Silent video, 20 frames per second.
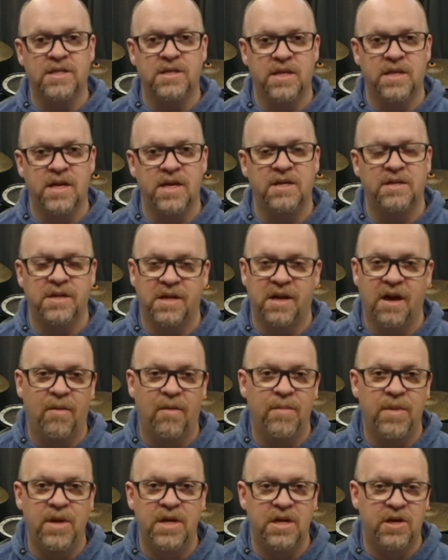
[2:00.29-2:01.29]
thing to
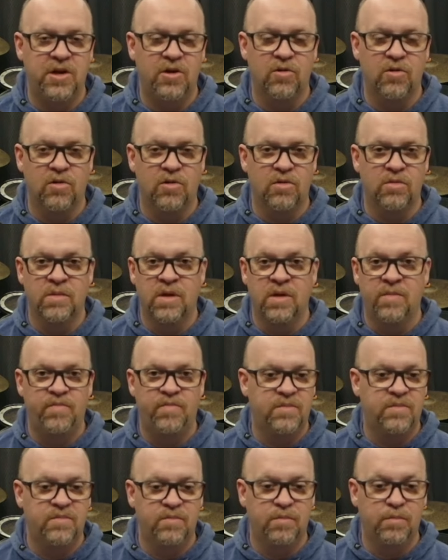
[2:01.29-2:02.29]
come into your
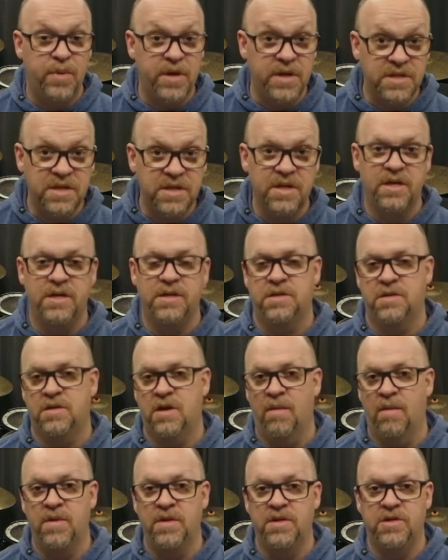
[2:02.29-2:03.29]
business,
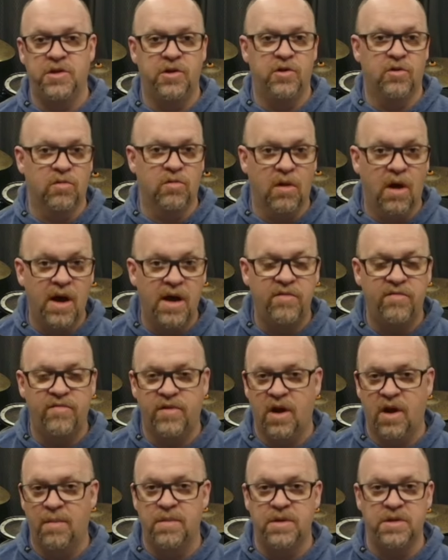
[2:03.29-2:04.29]
come into your life,
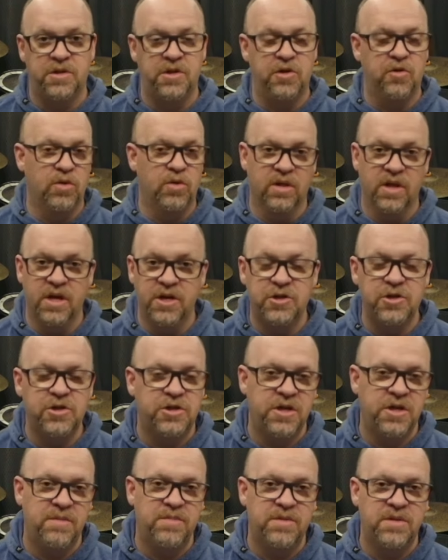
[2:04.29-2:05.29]
come into your
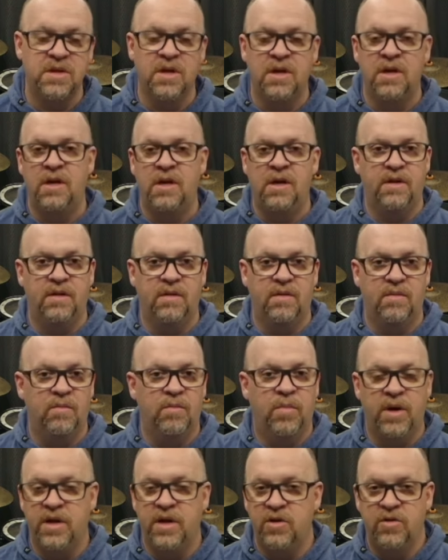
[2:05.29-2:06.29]
relationships,
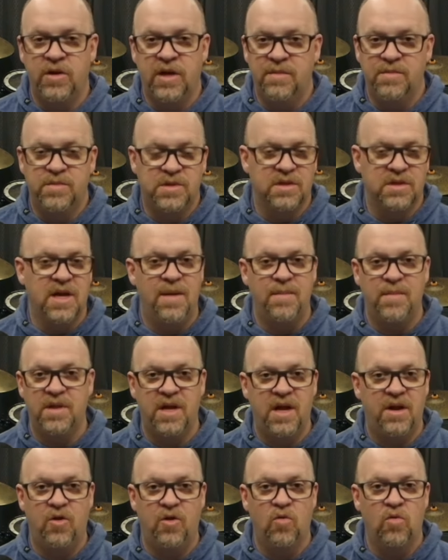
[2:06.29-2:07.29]
but you keep slamming
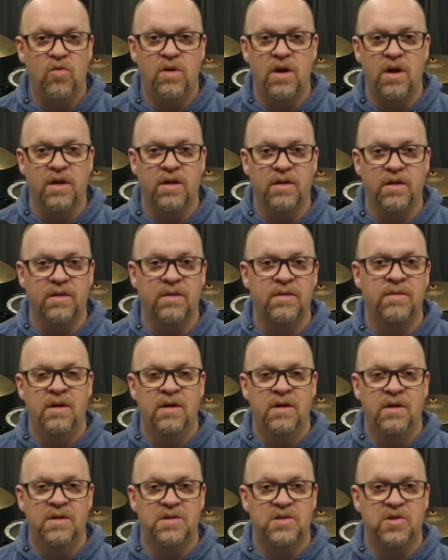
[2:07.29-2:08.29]
that door on it.
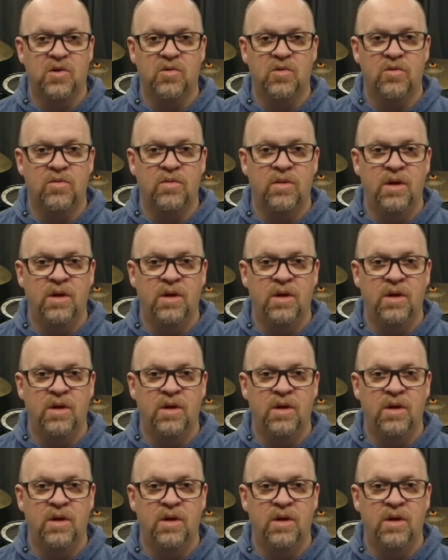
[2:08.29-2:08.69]
So